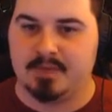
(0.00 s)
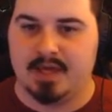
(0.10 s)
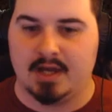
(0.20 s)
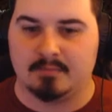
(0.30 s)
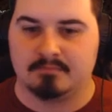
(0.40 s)

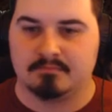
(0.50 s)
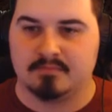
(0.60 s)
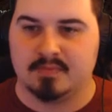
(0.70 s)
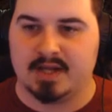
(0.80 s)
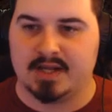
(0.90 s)
Yeah,
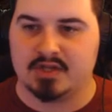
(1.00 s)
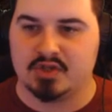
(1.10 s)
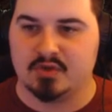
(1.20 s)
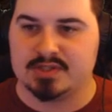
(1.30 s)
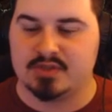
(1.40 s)
I can
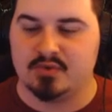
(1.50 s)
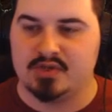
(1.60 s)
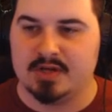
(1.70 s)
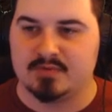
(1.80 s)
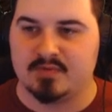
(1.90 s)
actually use this new
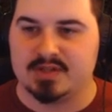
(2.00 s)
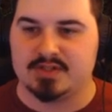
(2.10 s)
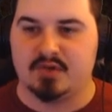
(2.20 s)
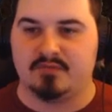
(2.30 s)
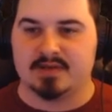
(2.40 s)
gems for
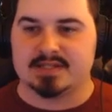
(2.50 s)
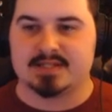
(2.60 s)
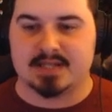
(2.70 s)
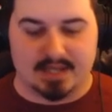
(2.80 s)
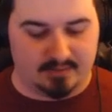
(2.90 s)
these new
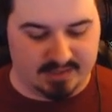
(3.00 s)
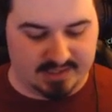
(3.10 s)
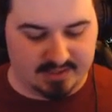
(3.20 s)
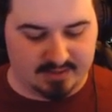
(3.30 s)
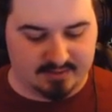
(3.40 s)
fists. Hell
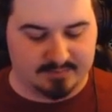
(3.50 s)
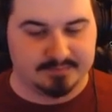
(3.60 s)
yeah.